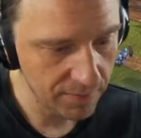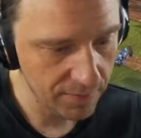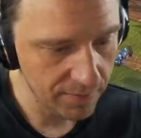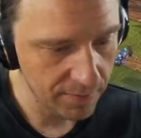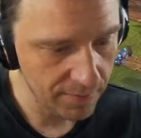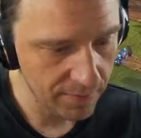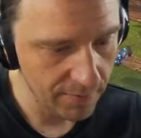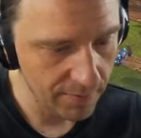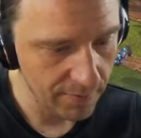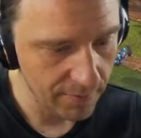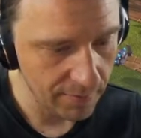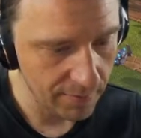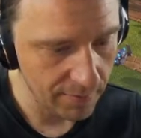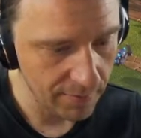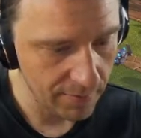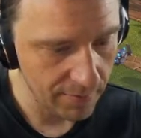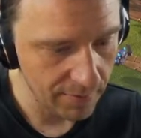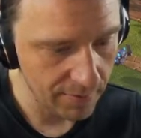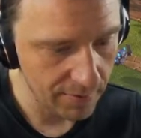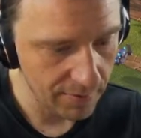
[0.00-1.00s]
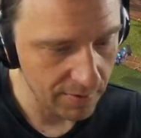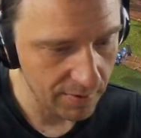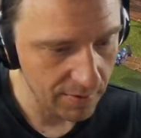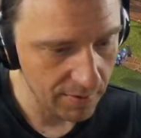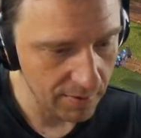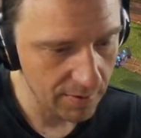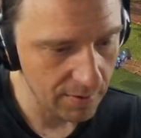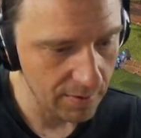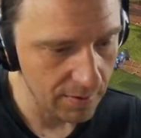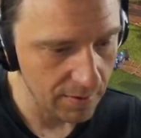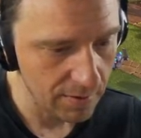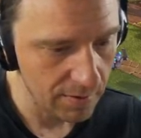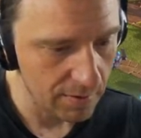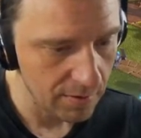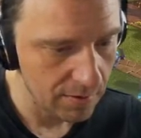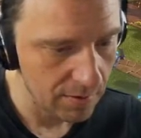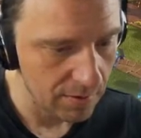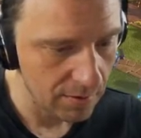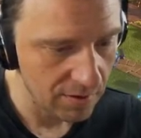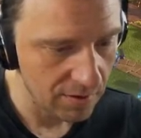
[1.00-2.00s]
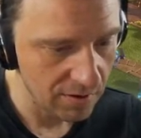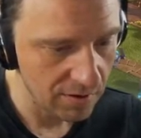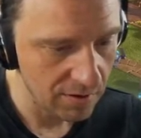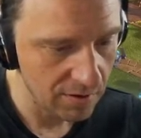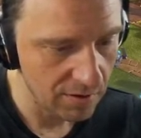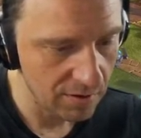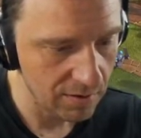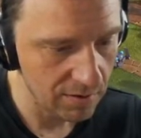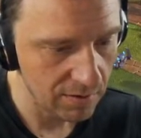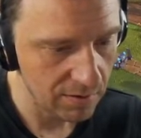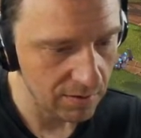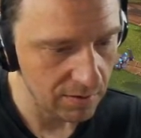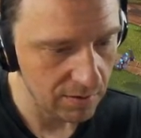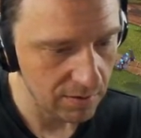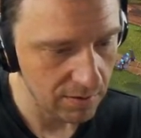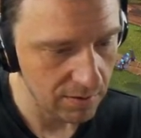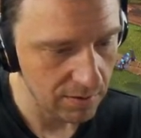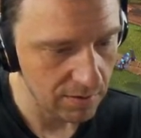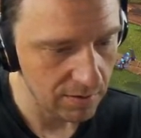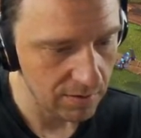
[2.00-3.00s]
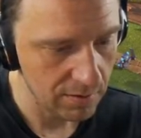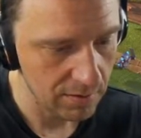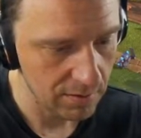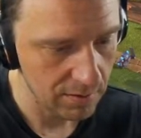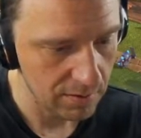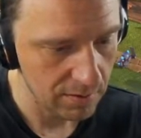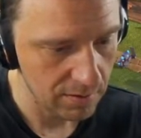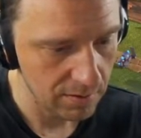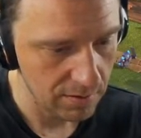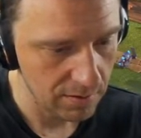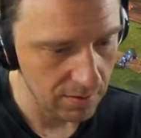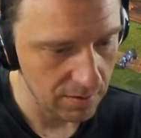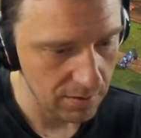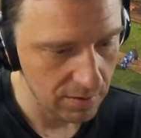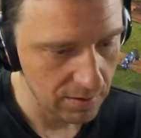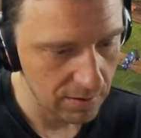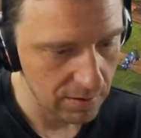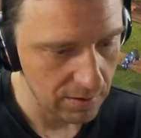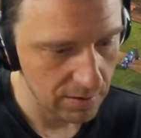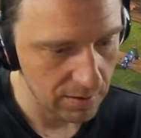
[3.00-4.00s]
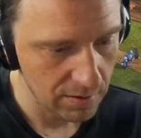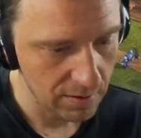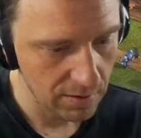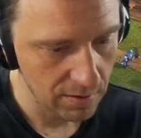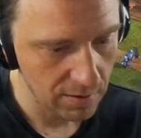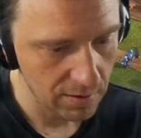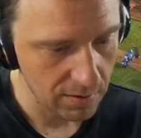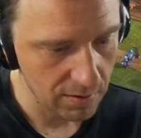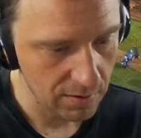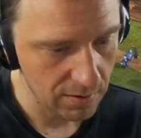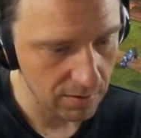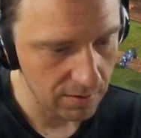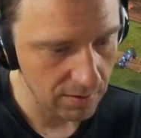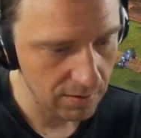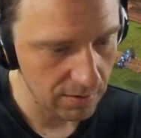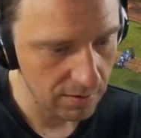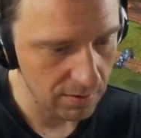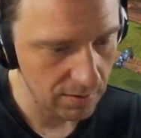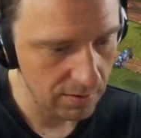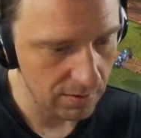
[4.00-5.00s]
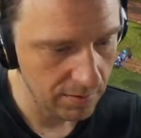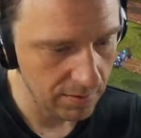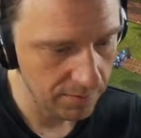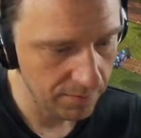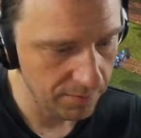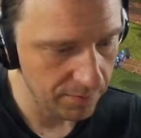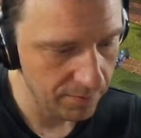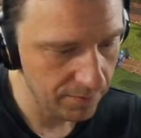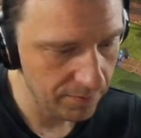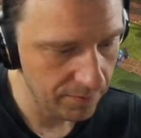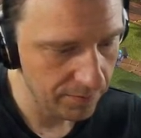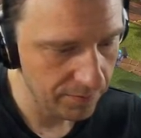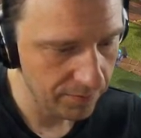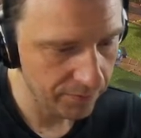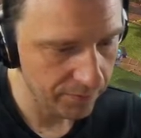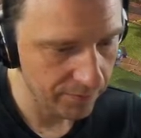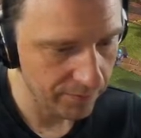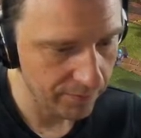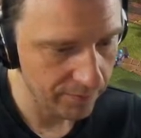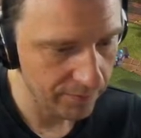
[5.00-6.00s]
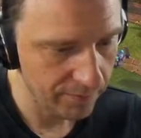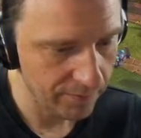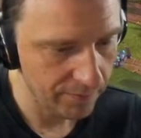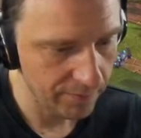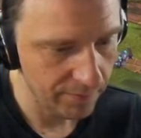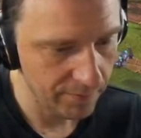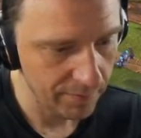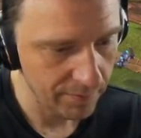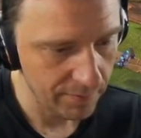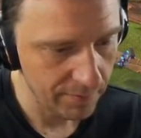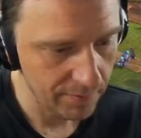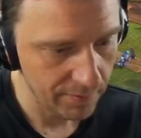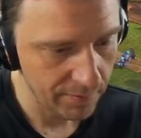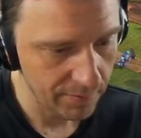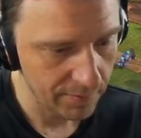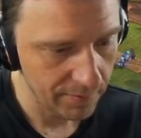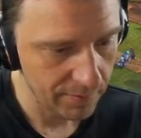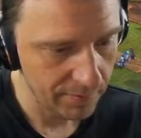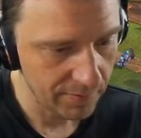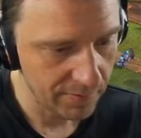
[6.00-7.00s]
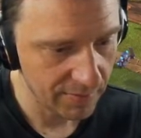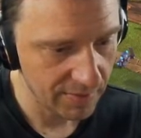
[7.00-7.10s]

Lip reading: Nothing is said.